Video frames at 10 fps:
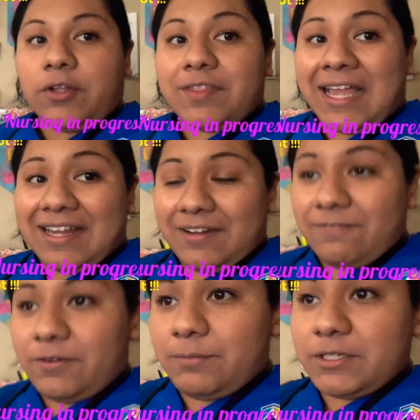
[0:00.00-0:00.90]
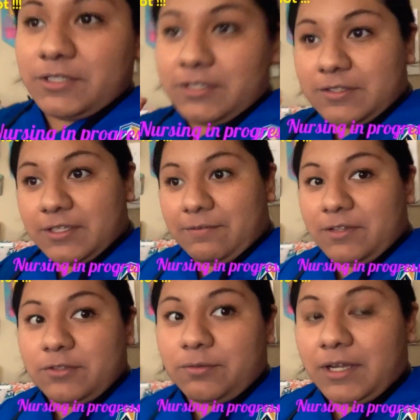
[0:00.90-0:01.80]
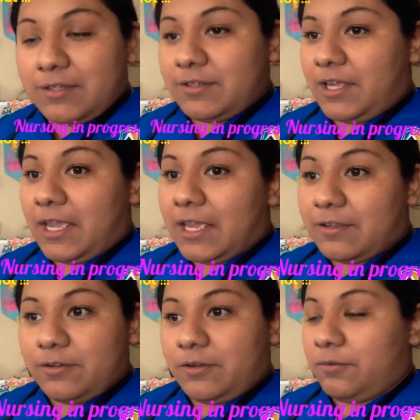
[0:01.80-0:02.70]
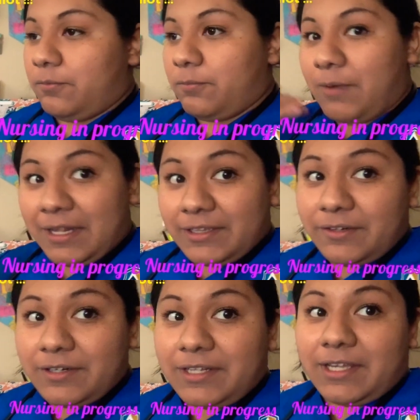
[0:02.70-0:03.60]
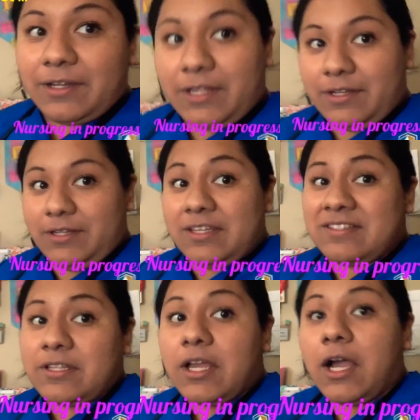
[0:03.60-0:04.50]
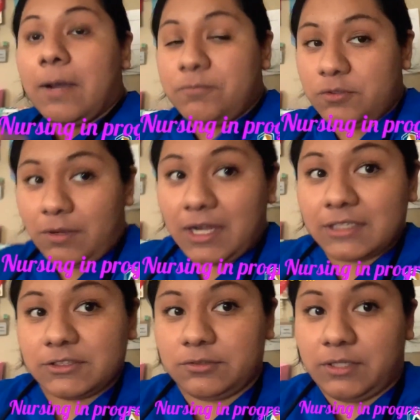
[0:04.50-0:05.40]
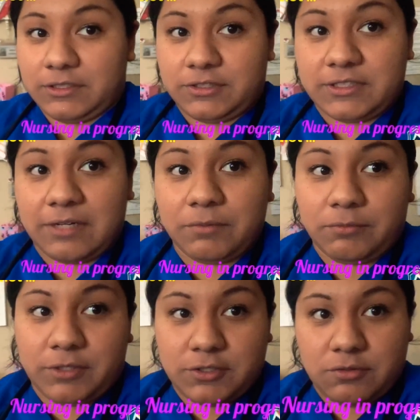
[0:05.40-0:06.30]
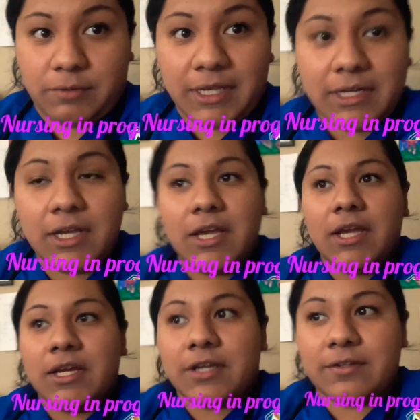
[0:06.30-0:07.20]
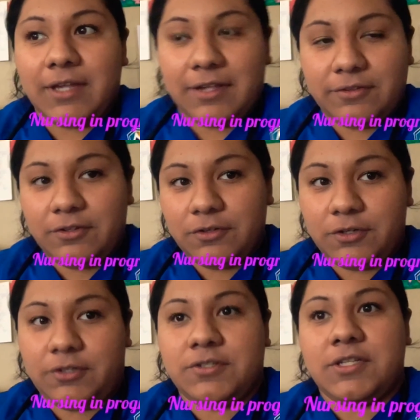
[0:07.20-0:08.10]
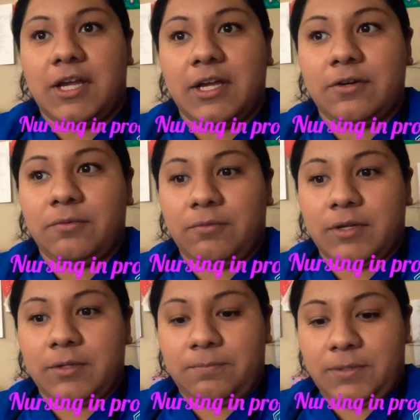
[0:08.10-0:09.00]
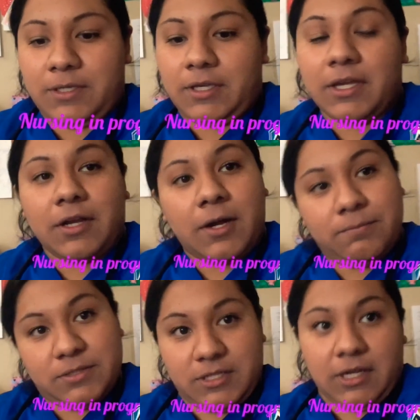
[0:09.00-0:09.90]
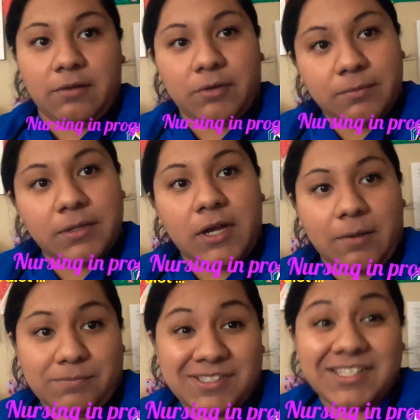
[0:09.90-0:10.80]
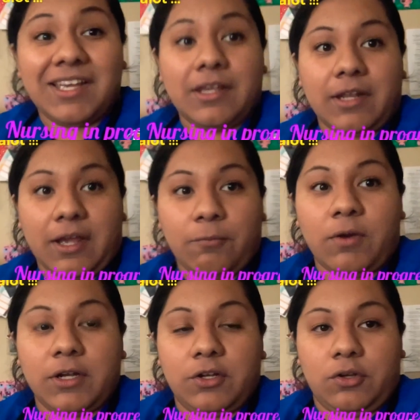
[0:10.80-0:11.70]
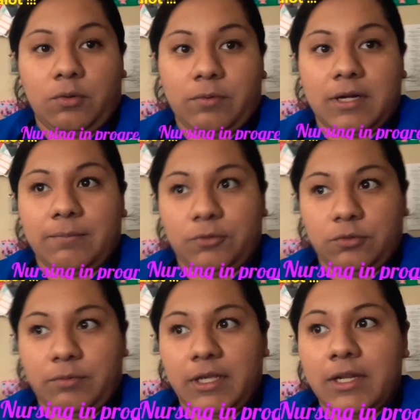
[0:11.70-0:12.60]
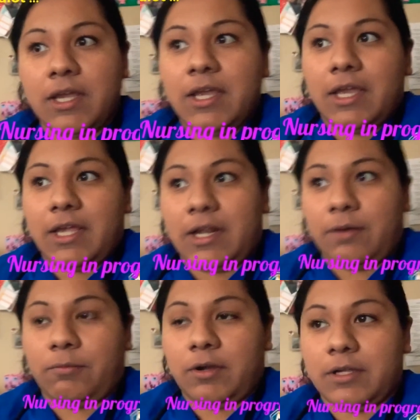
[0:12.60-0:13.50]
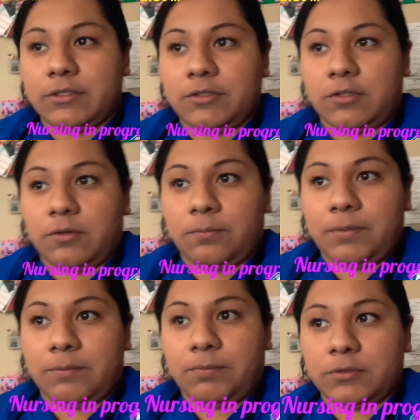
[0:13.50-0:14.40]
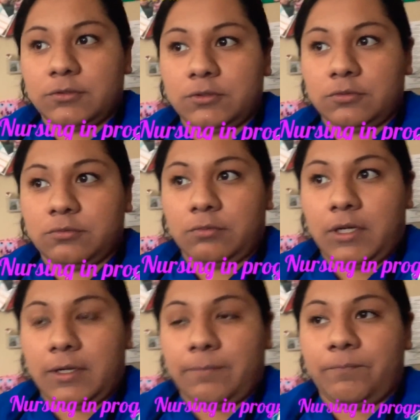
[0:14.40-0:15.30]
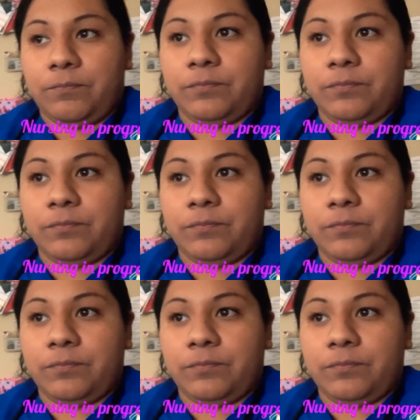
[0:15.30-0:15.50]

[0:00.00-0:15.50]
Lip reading: That information is given to us, right there and then. And it's up to us to understand what we're doing. Because as a nurse, I don't want to be incompetent. I want to be competent and I want to know what I'm doing. And I want, people to...